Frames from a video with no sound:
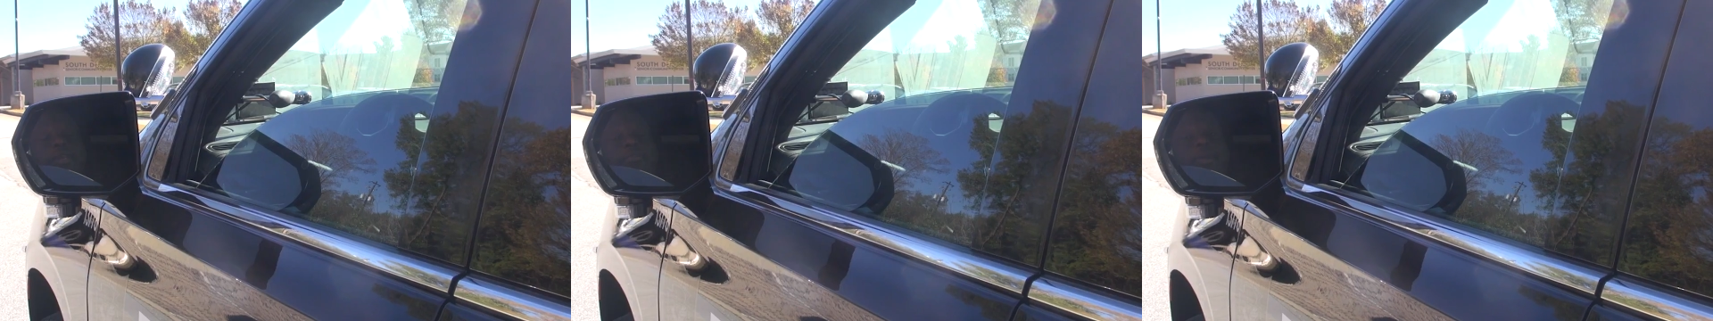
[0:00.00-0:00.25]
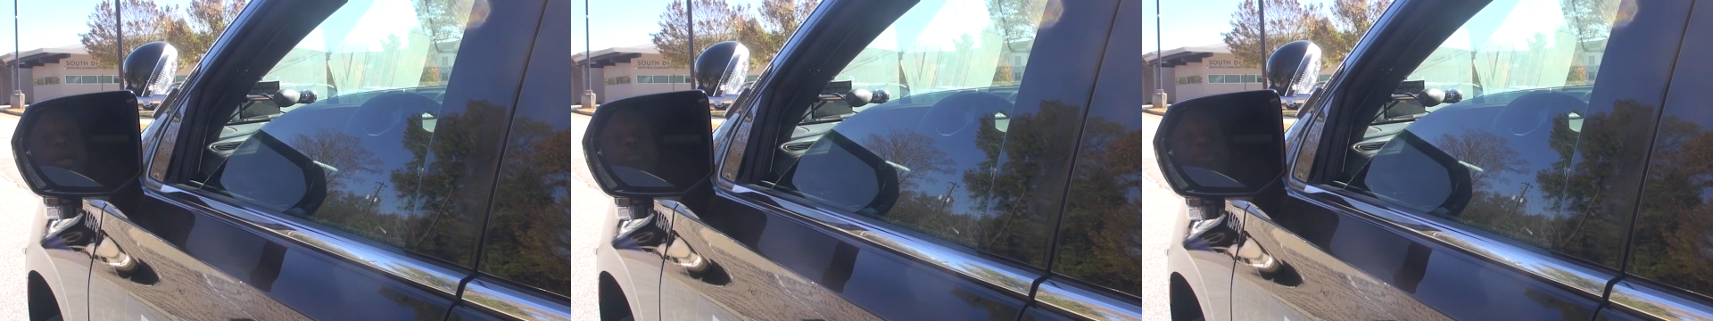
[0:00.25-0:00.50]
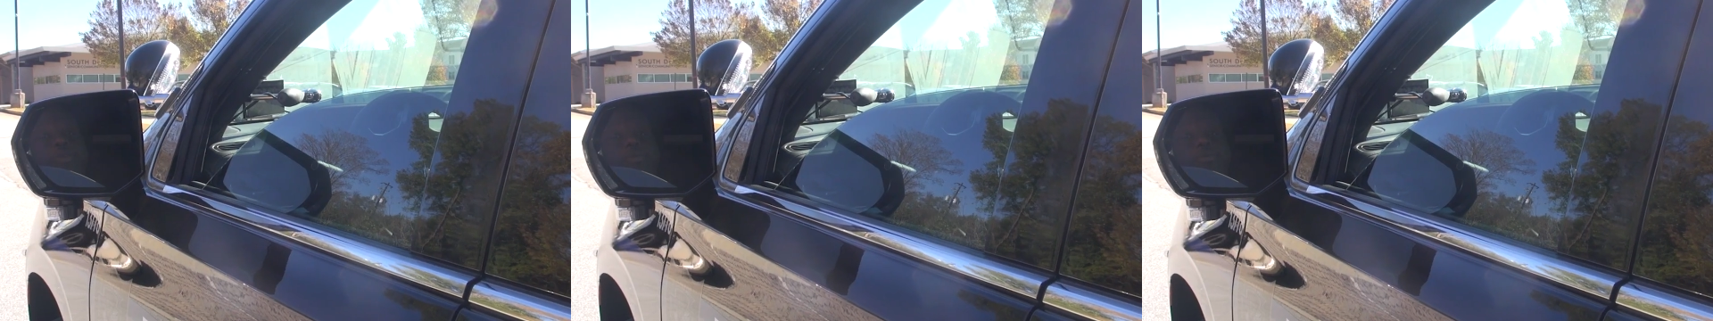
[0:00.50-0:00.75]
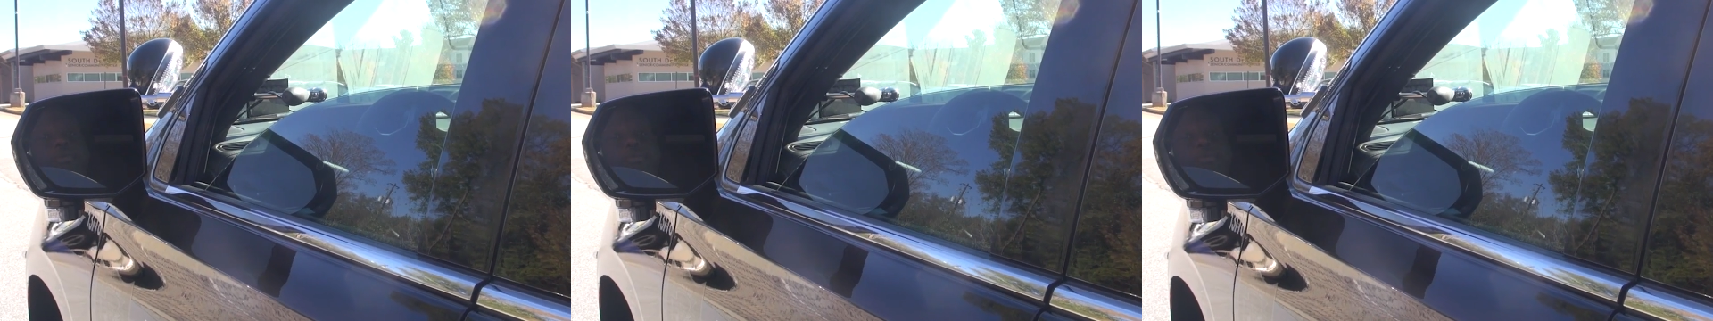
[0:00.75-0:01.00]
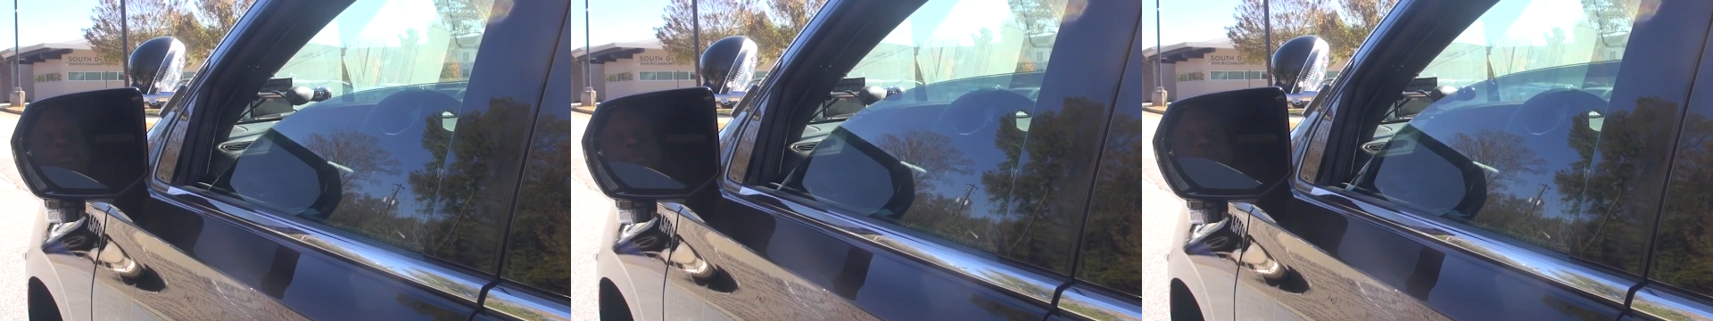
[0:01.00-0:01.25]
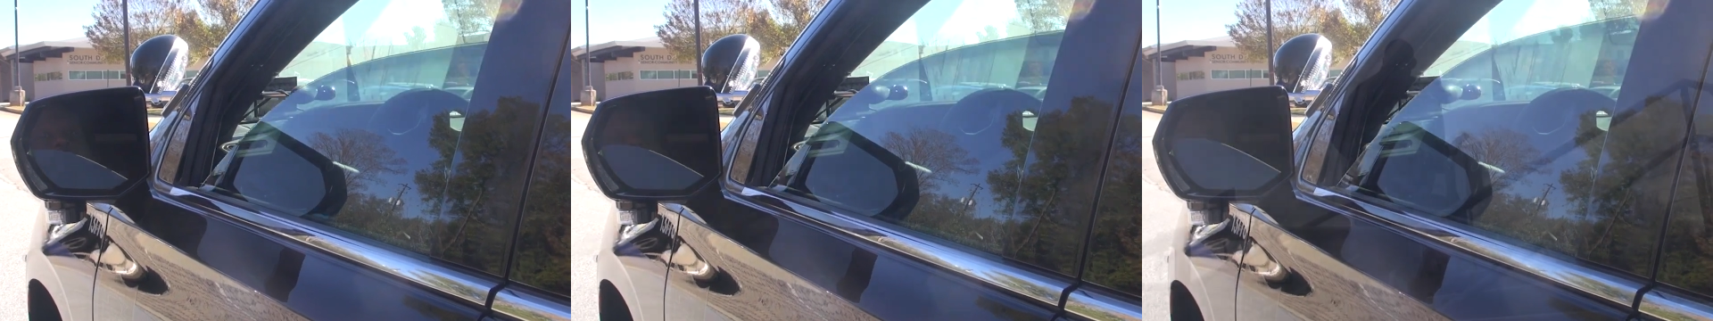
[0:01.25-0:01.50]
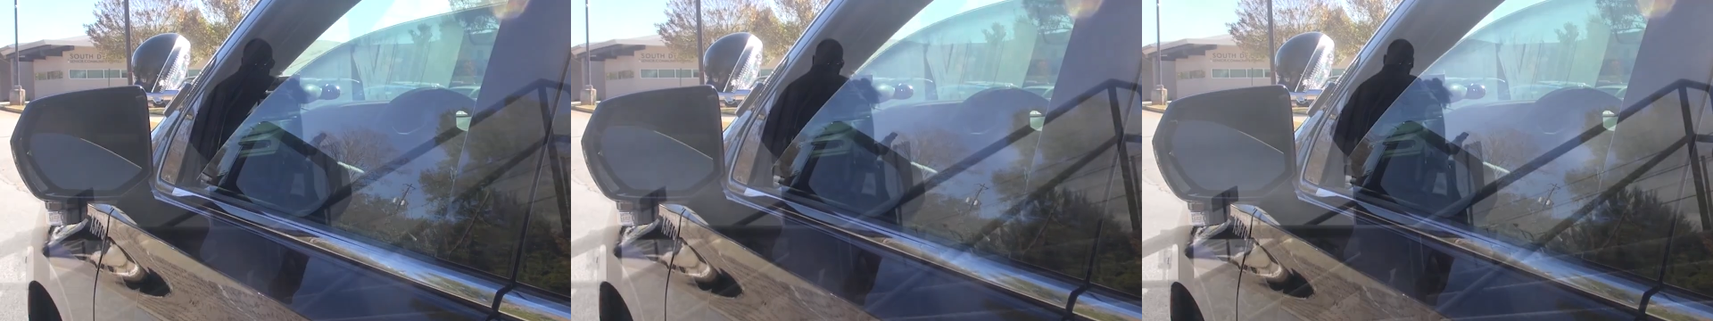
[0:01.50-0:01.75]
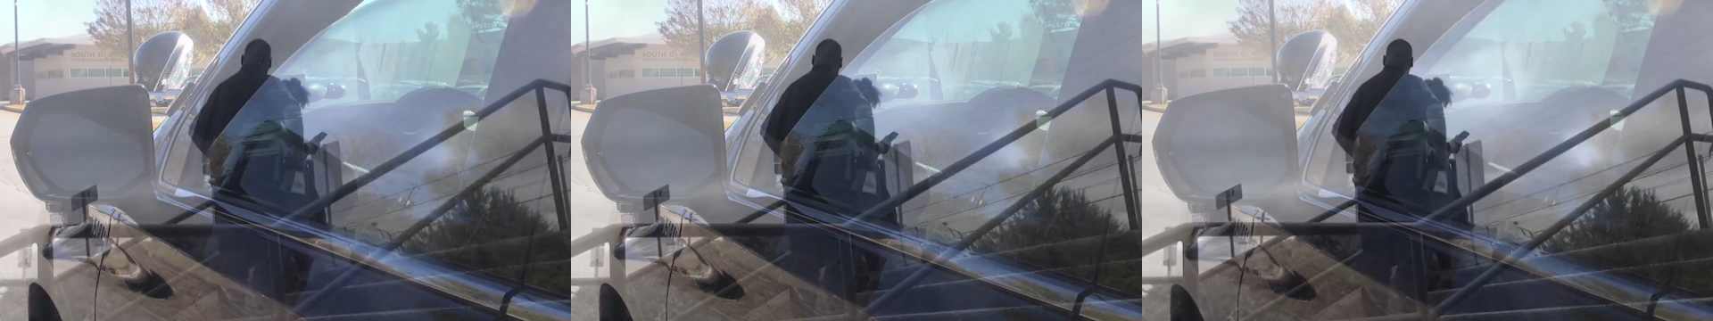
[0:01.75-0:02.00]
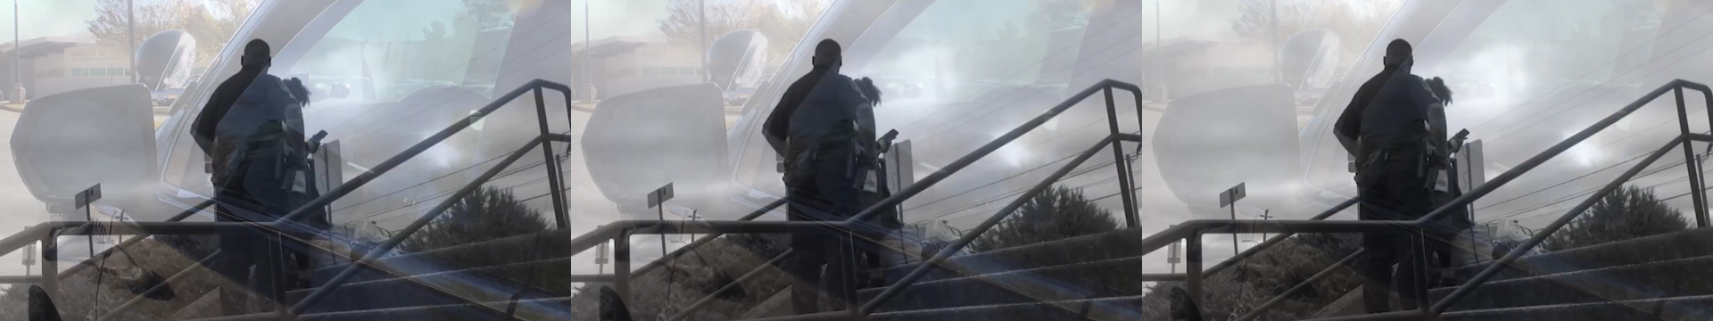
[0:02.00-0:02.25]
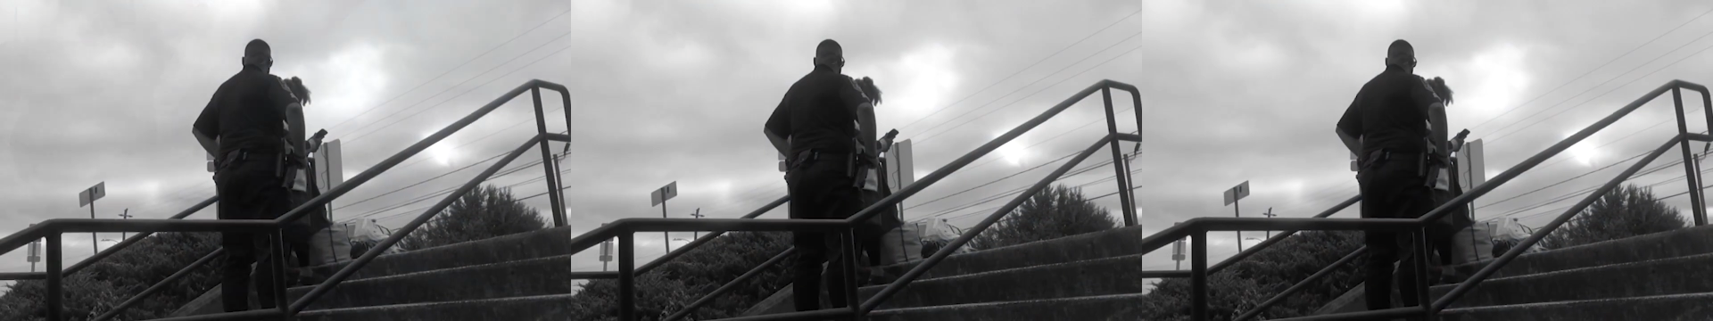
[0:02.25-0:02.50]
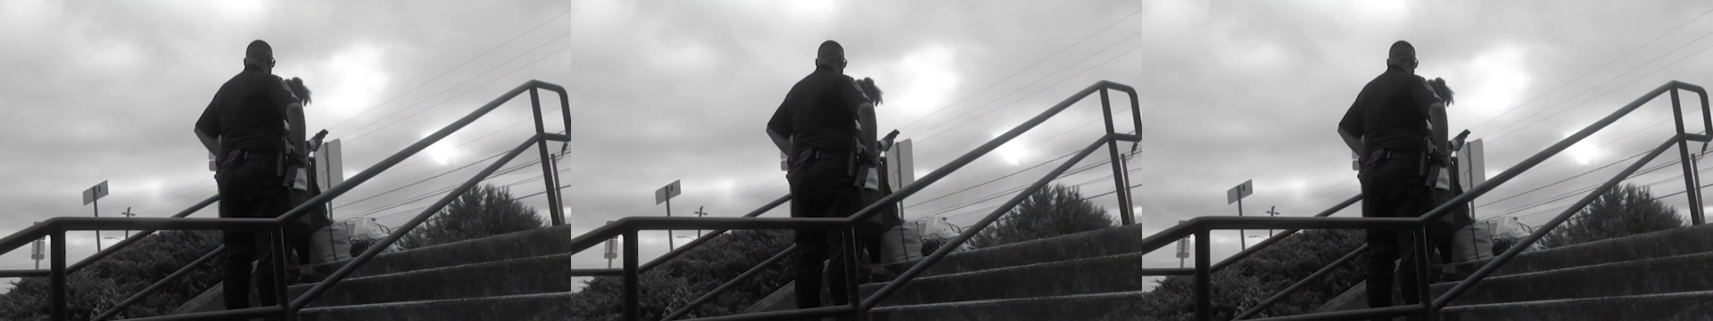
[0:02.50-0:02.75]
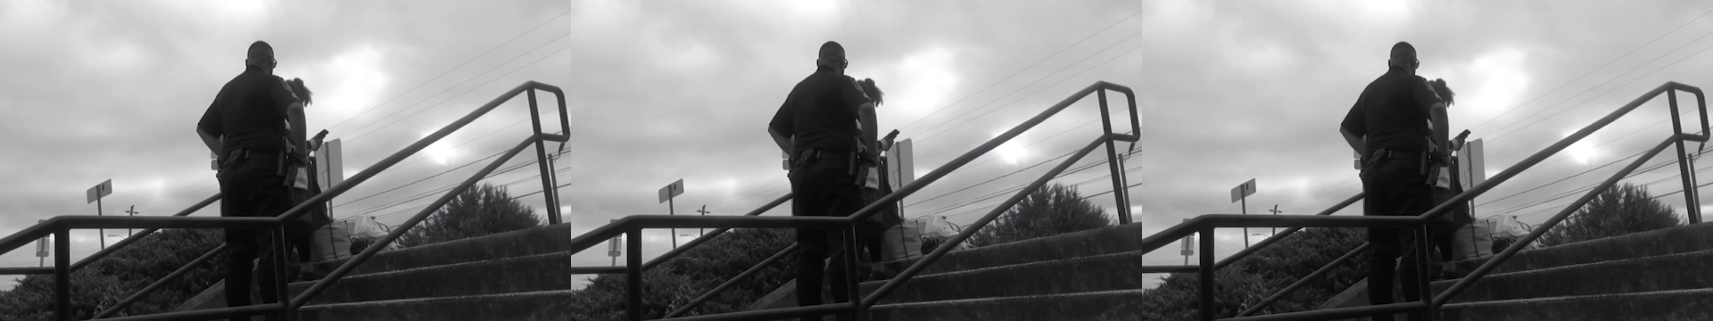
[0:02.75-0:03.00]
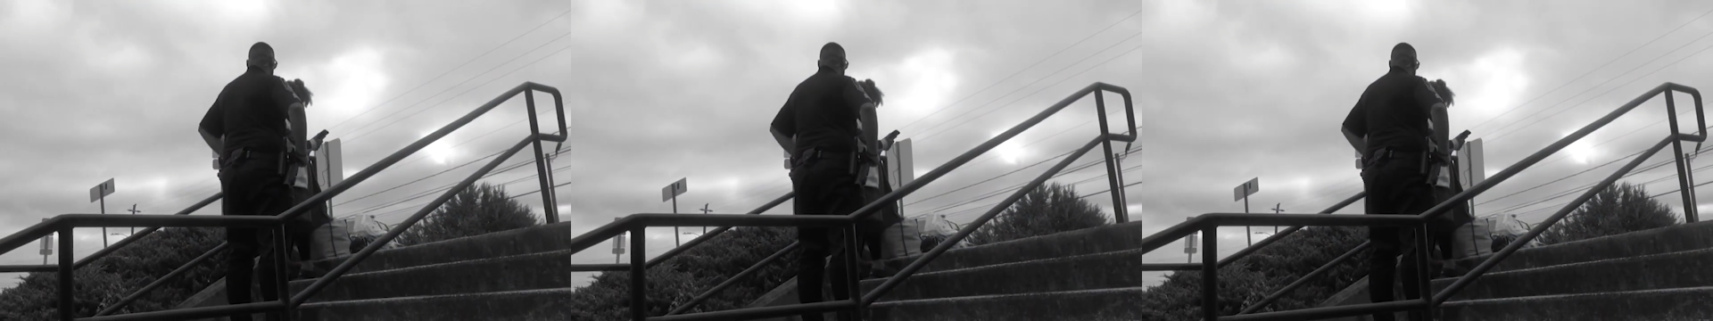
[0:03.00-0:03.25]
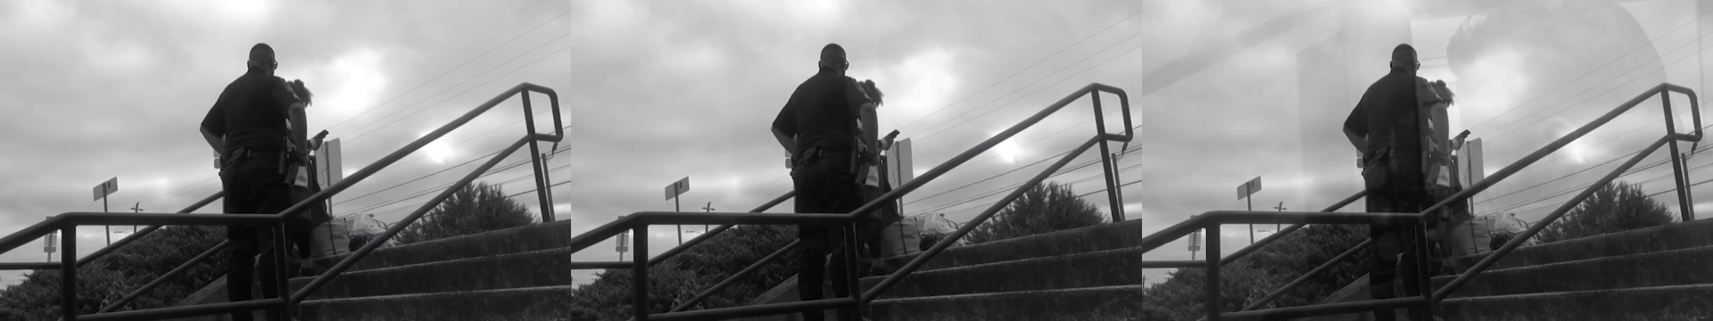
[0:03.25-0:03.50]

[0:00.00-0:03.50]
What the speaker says: [unreadable: no face in view]